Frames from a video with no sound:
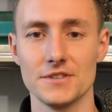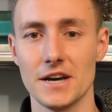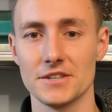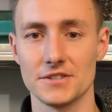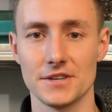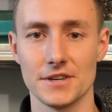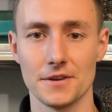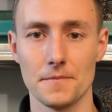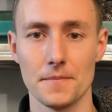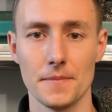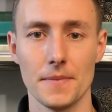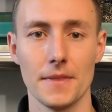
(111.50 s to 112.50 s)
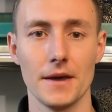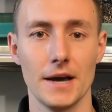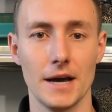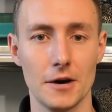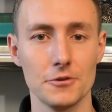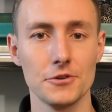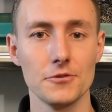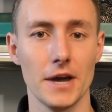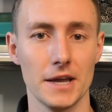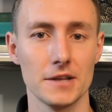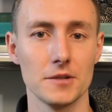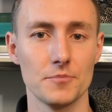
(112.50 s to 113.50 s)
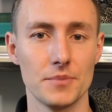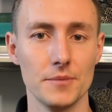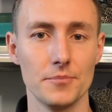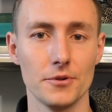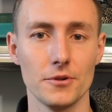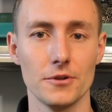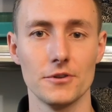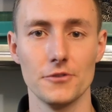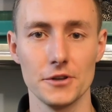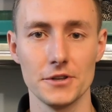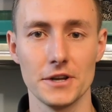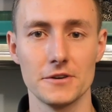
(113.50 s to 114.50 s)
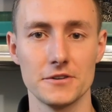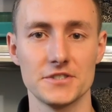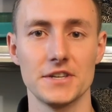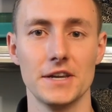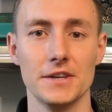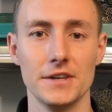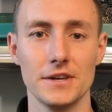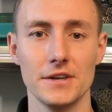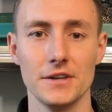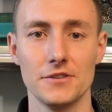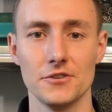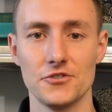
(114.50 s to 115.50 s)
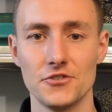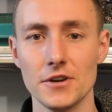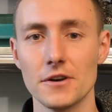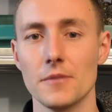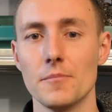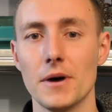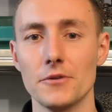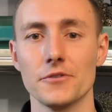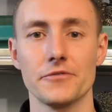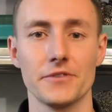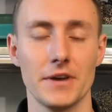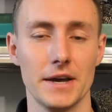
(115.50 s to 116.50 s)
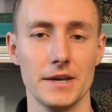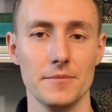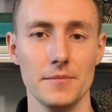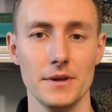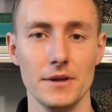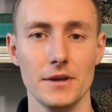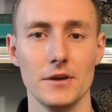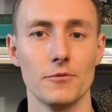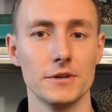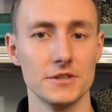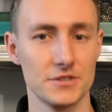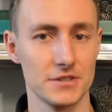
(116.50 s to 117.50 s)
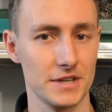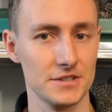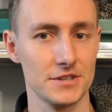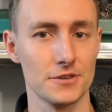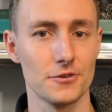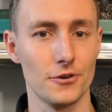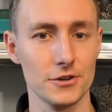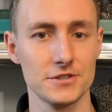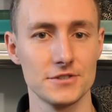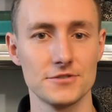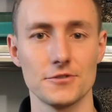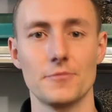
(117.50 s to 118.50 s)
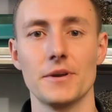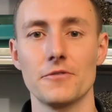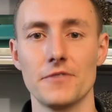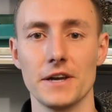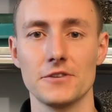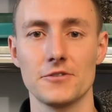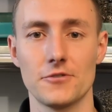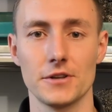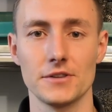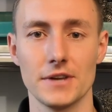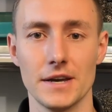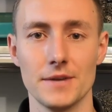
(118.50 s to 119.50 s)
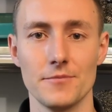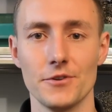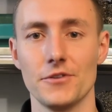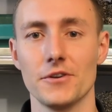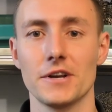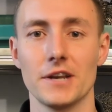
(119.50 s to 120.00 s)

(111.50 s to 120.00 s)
is asking, how do you handle people not understanding the sheer amount of time when discussing costs or manufacturing time with